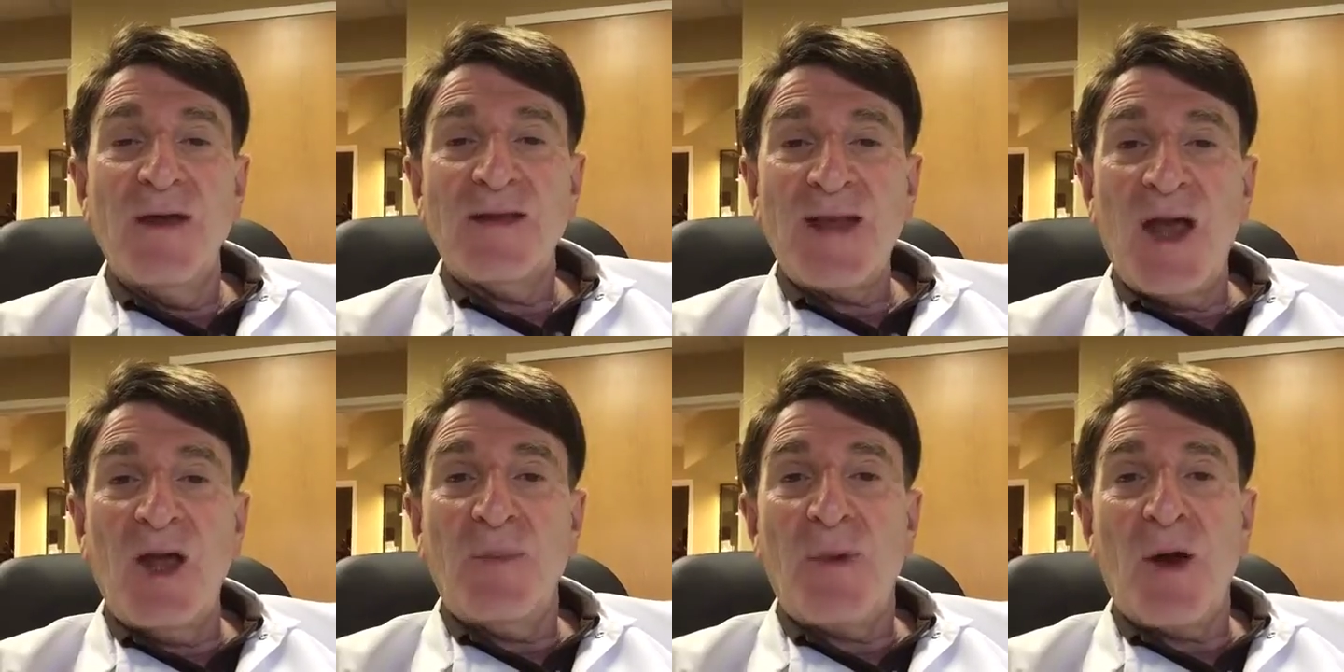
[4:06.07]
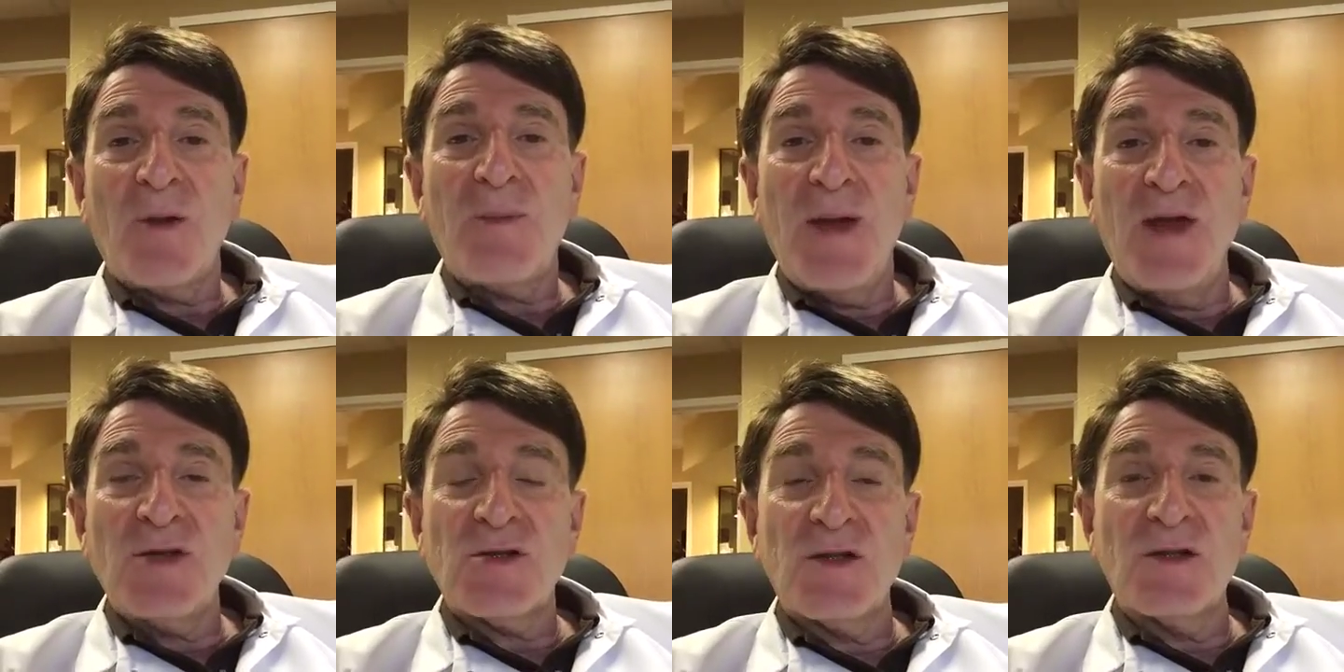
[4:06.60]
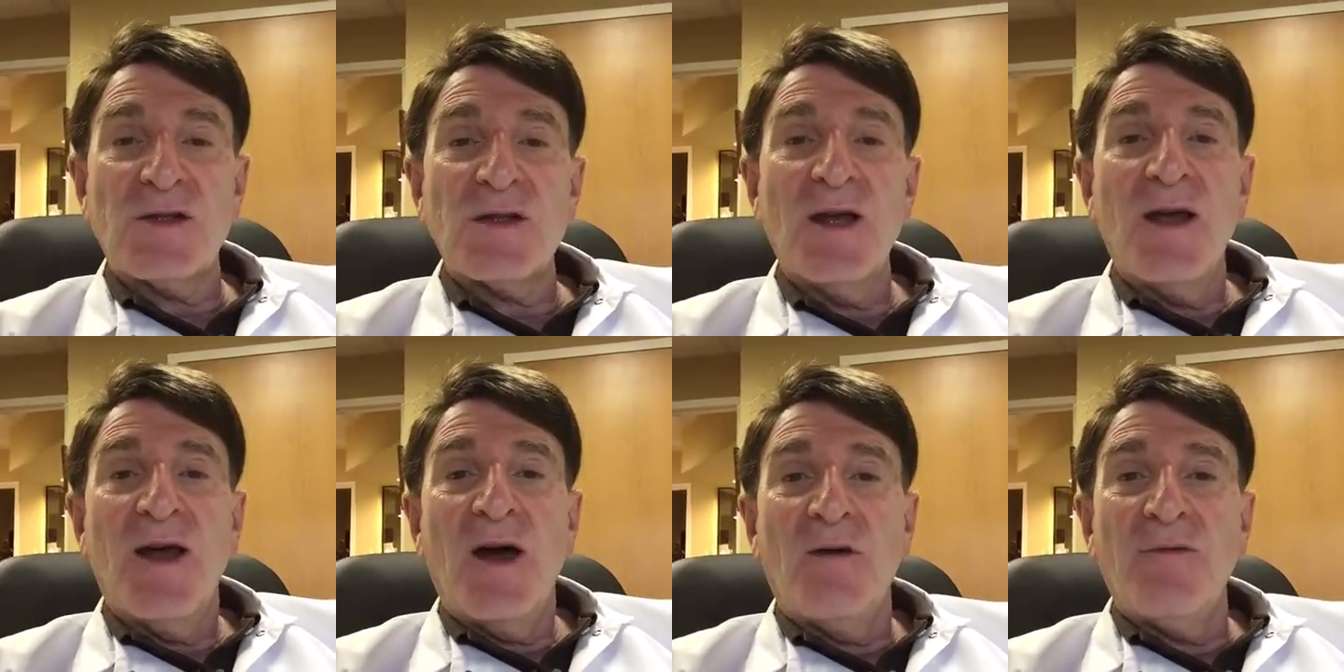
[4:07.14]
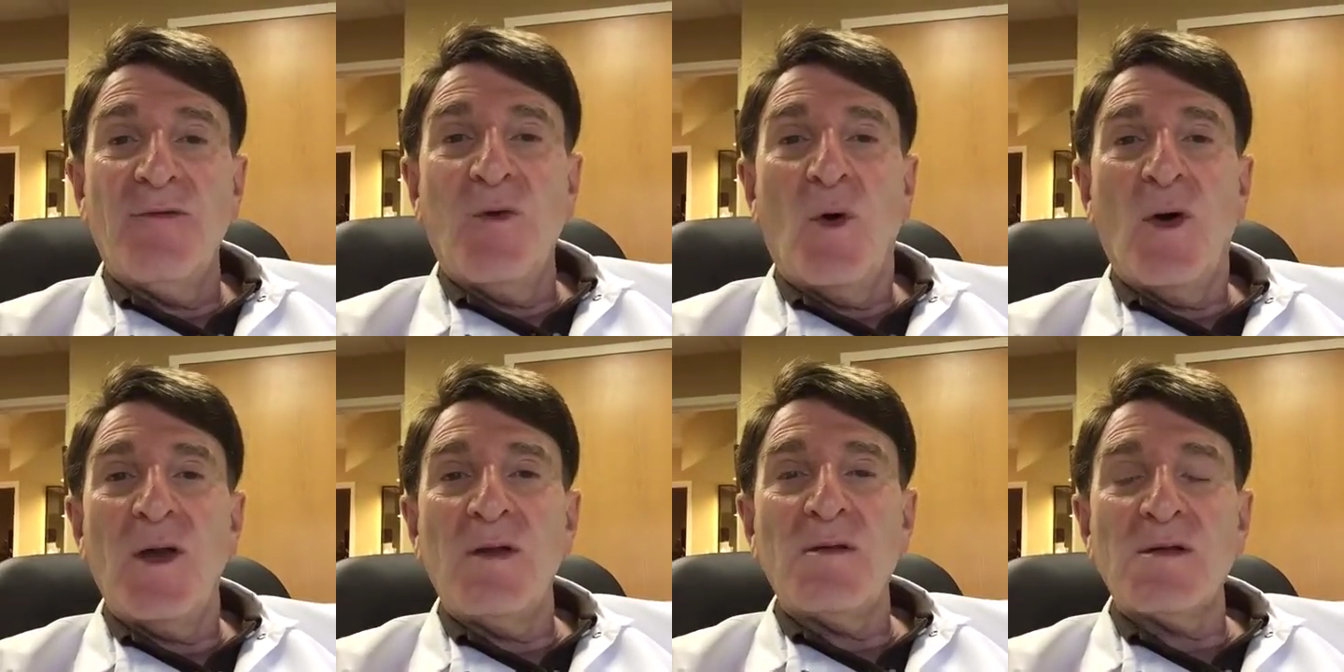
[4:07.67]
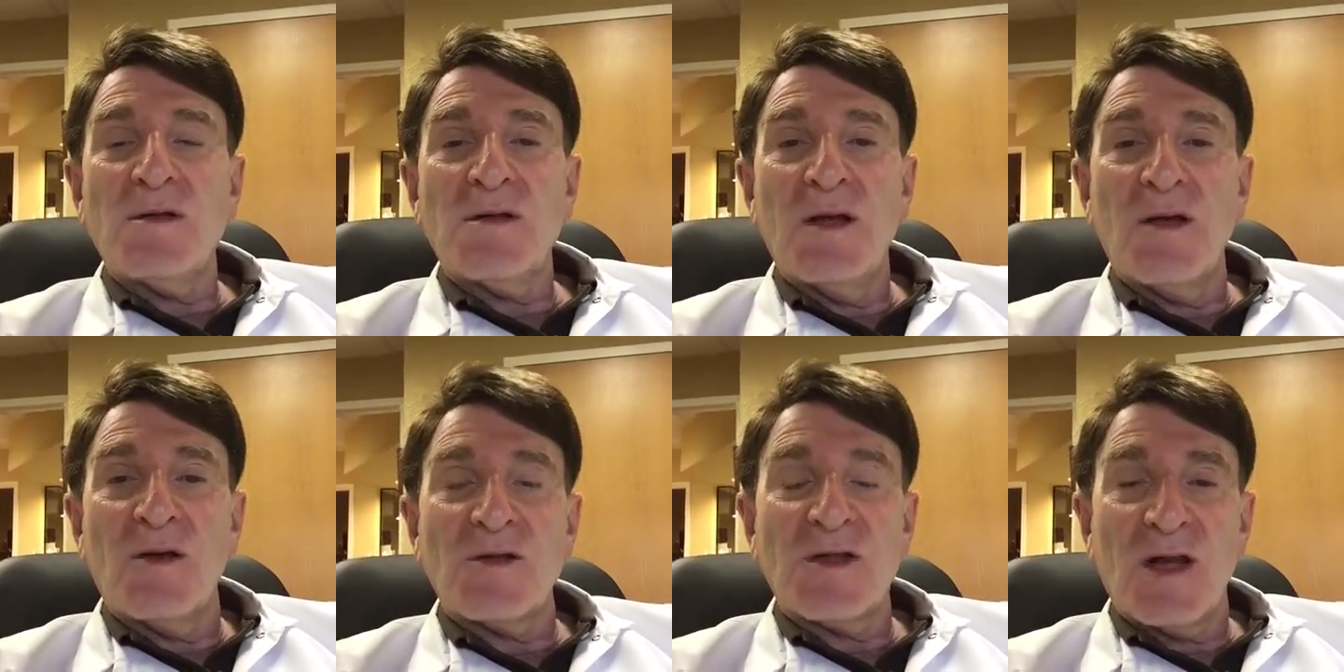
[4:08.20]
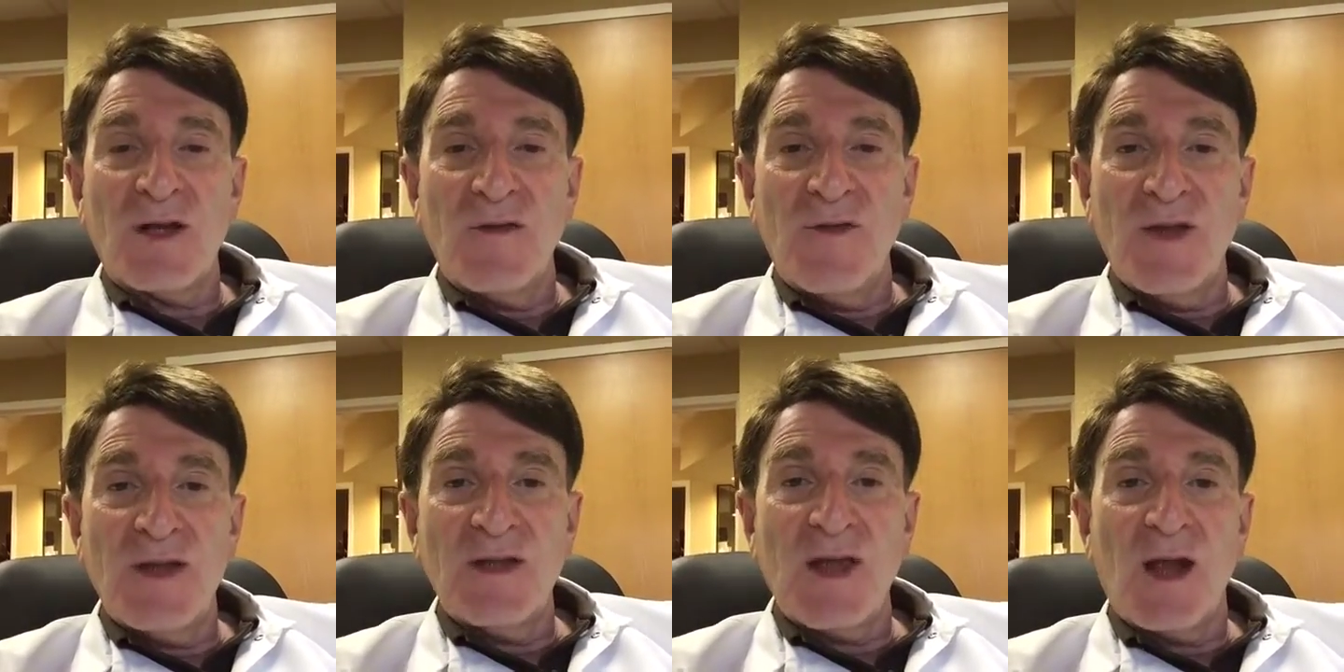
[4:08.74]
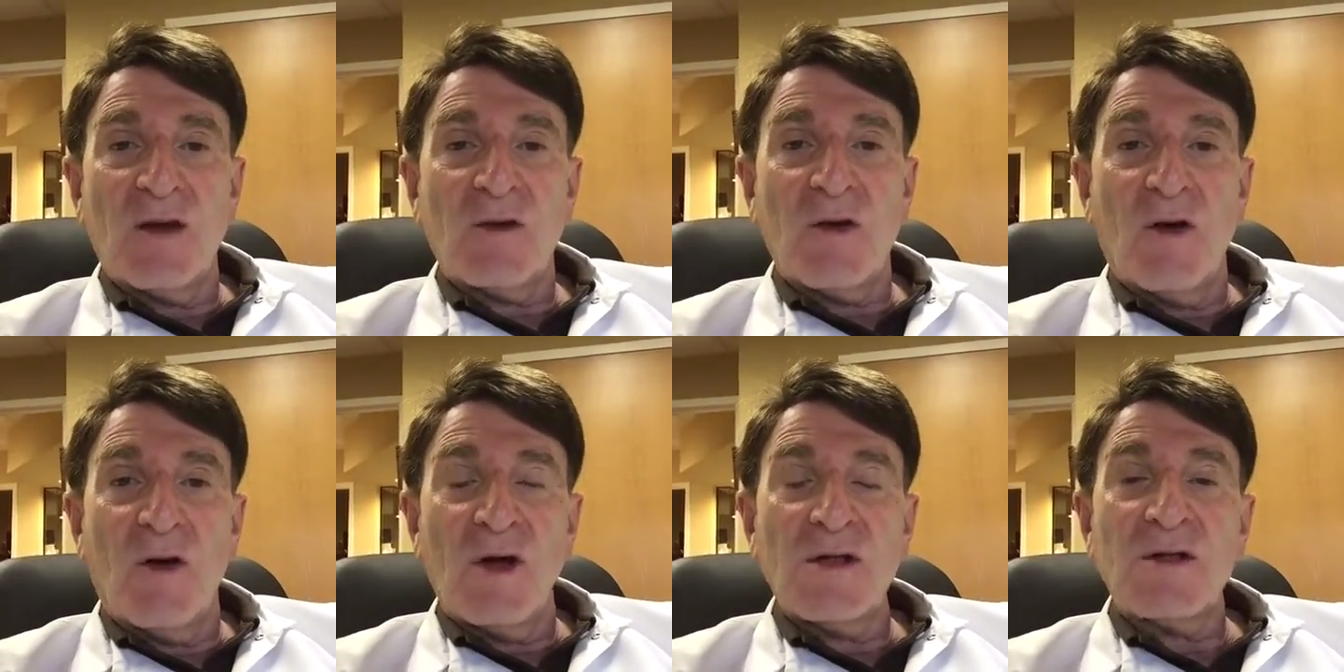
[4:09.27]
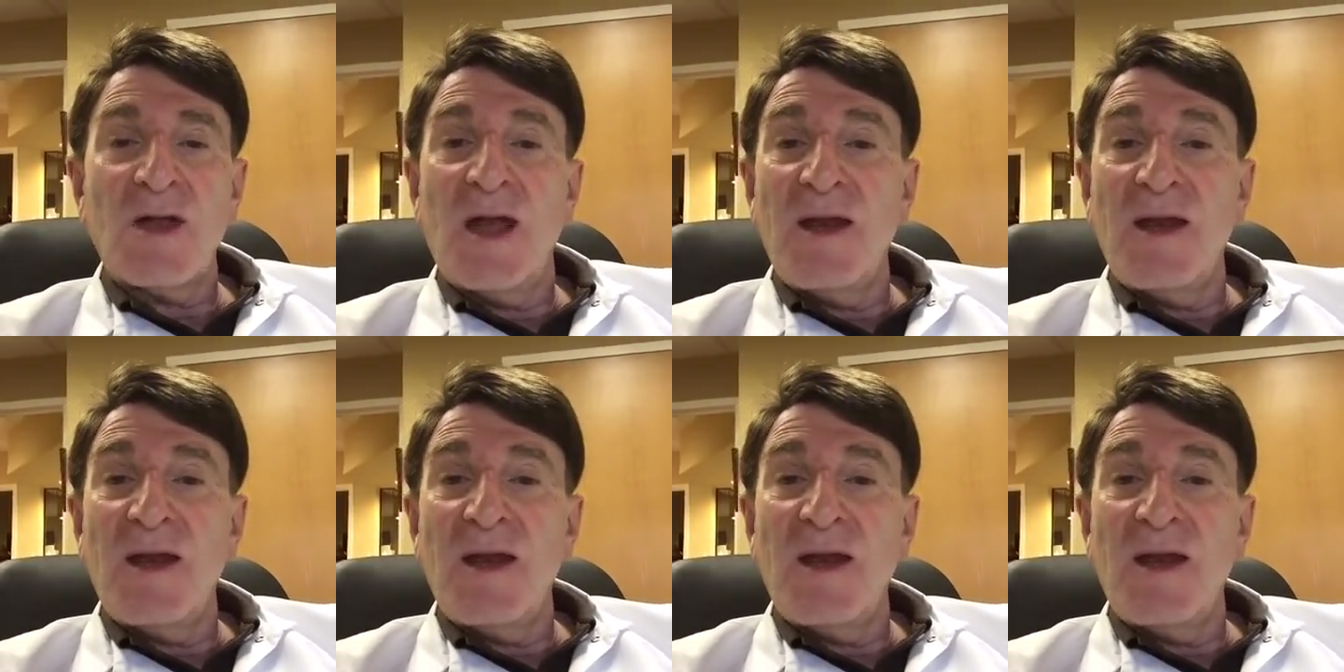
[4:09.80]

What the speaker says: to help our patients avoid significant dental cost